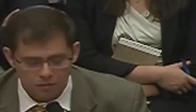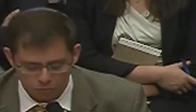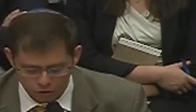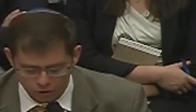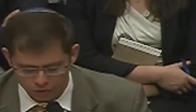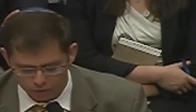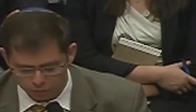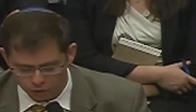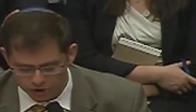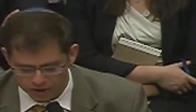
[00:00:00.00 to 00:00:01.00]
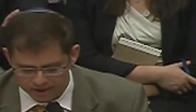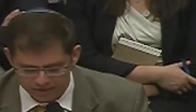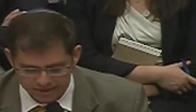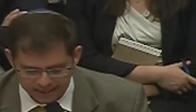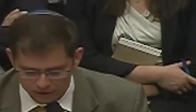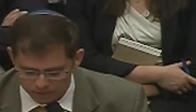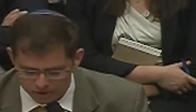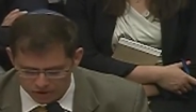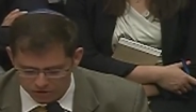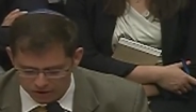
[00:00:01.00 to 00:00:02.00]
Moreover, boycotts of
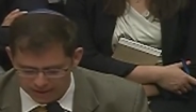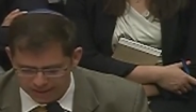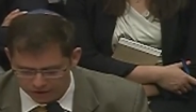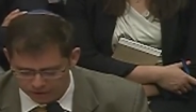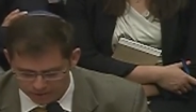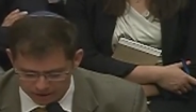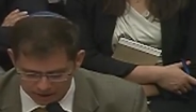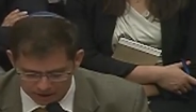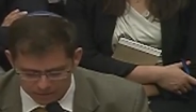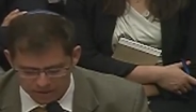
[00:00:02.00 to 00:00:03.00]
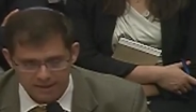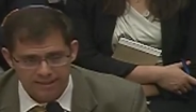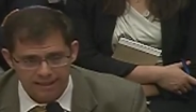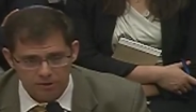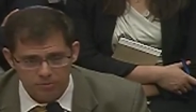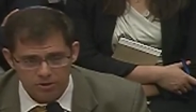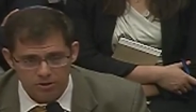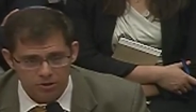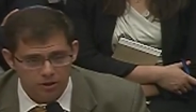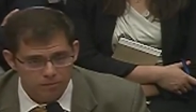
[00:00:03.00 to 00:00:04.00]
settlements are not self limiting because settlements
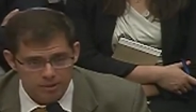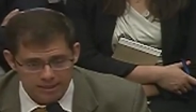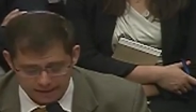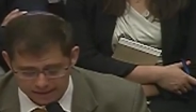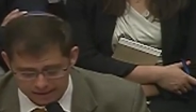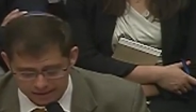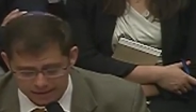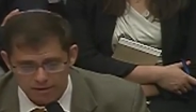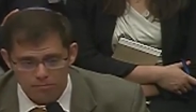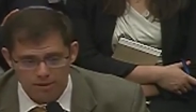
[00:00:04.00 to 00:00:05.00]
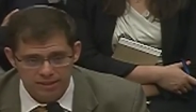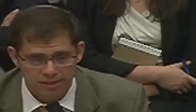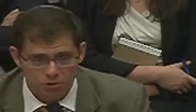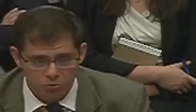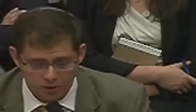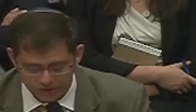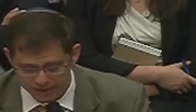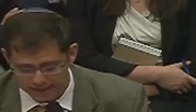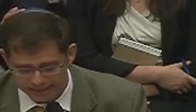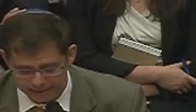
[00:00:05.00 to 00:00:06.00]
are not businesses. Business is one
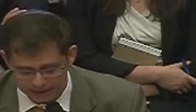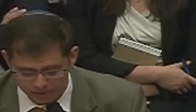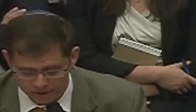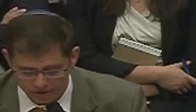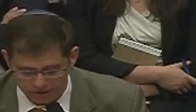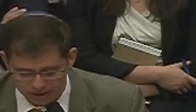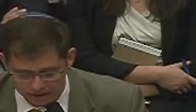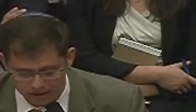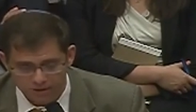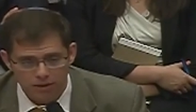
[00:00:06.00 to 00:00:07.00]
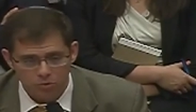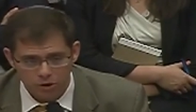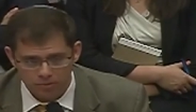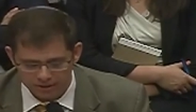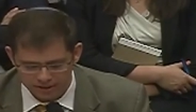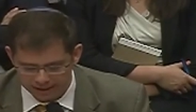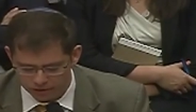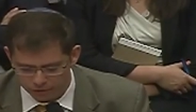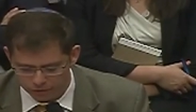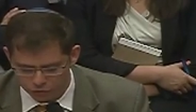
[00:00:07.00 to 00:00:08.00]
thing, settlements are another. What about the Tel
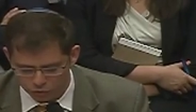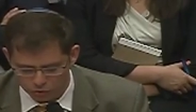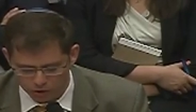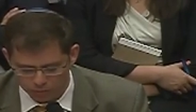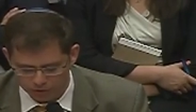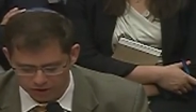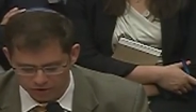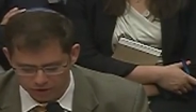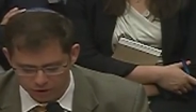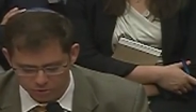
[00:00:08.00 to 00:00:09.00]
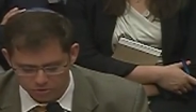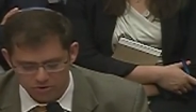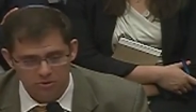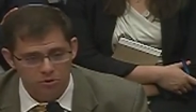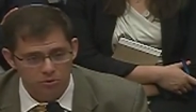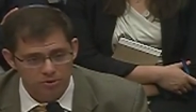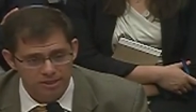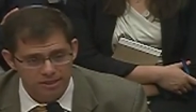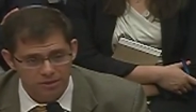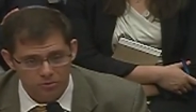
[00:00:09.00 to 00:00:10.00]
Aviv tour operator that goes to the old
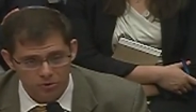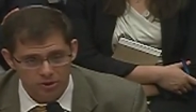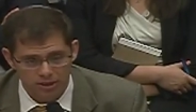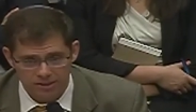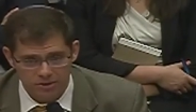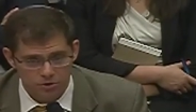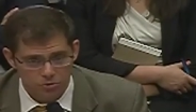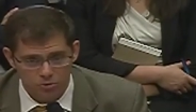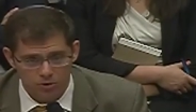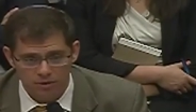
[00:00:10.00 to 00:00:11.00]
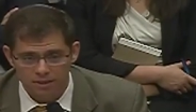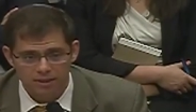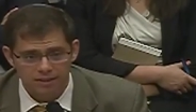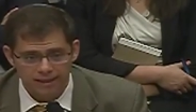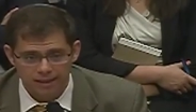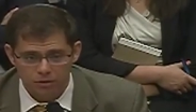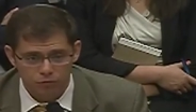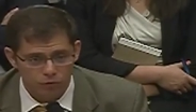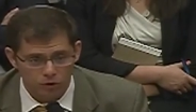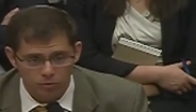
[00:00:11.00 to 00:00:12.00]
city, organizes a tour? That could
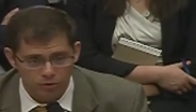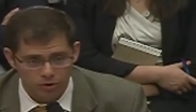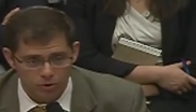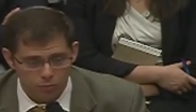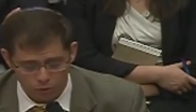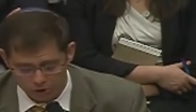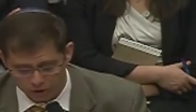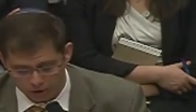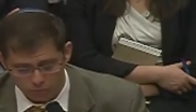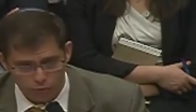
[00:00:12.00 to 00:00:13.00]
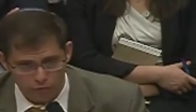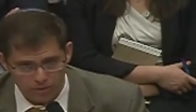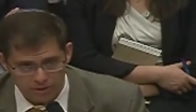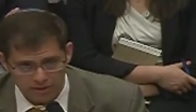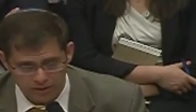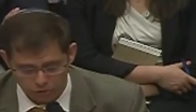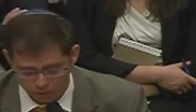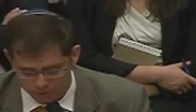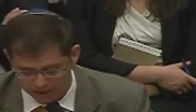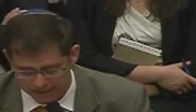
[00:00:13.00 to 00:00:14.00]
fall within the boycott movement and
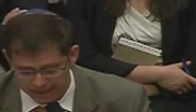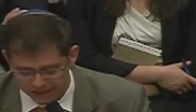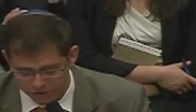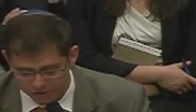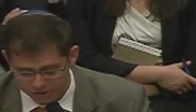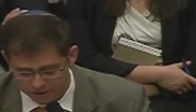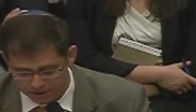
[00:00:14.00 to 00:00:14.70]
European sanctions.